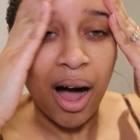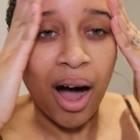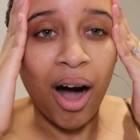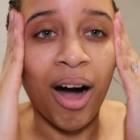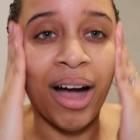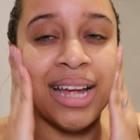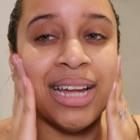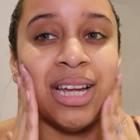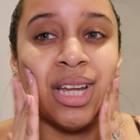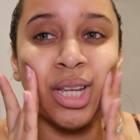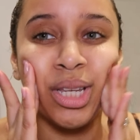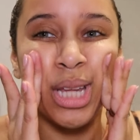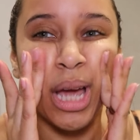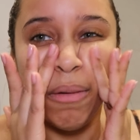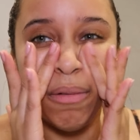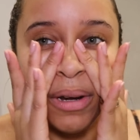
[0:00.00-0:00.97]
I
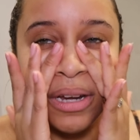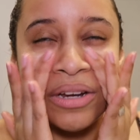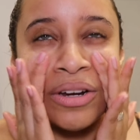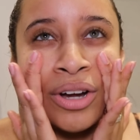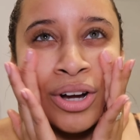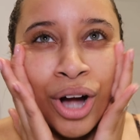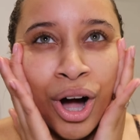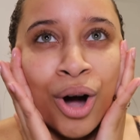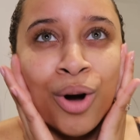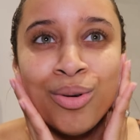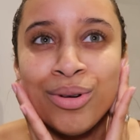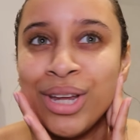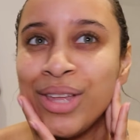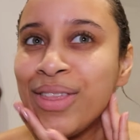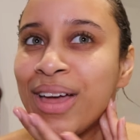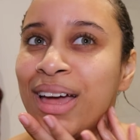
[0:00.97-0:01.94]
definitely look
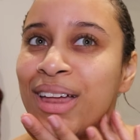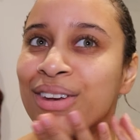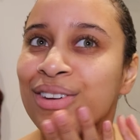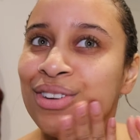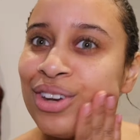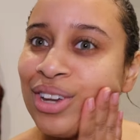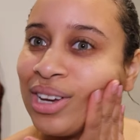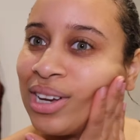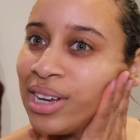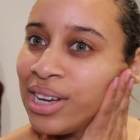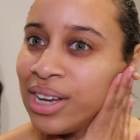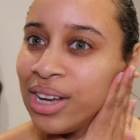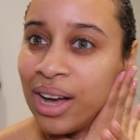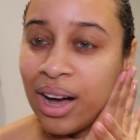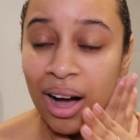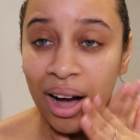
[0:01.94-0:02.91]
older than
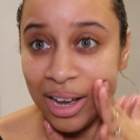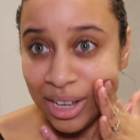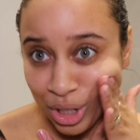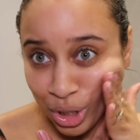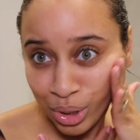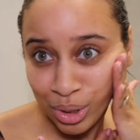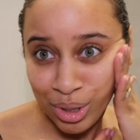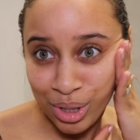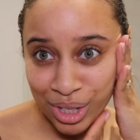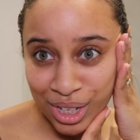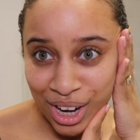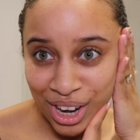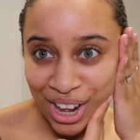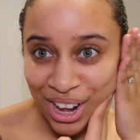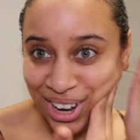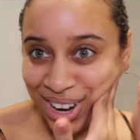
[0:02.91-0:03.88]
I used to
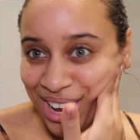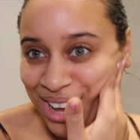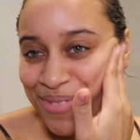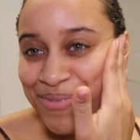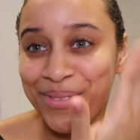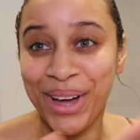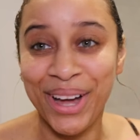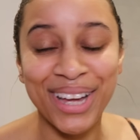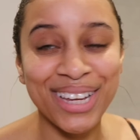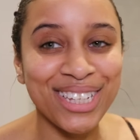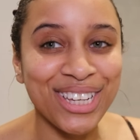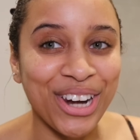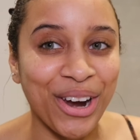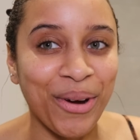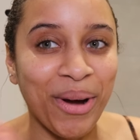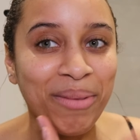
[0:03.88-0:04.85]
look. But
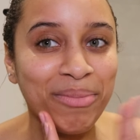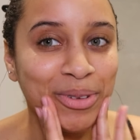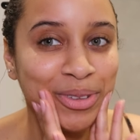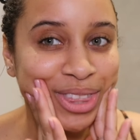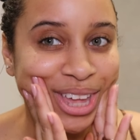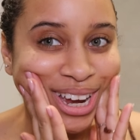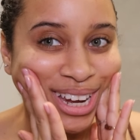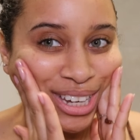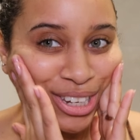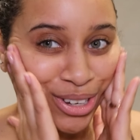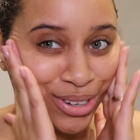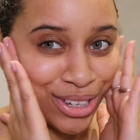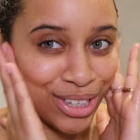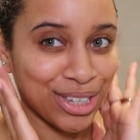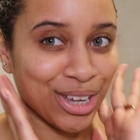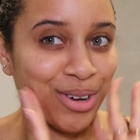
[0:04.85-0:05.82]
you know, I'm 32
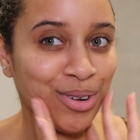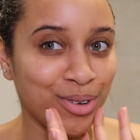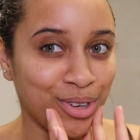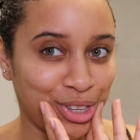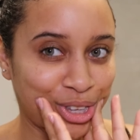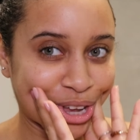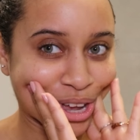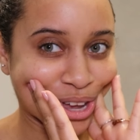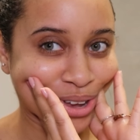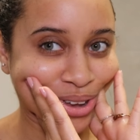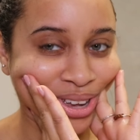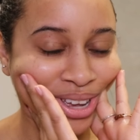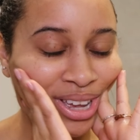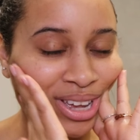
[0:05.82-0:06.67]
years old, so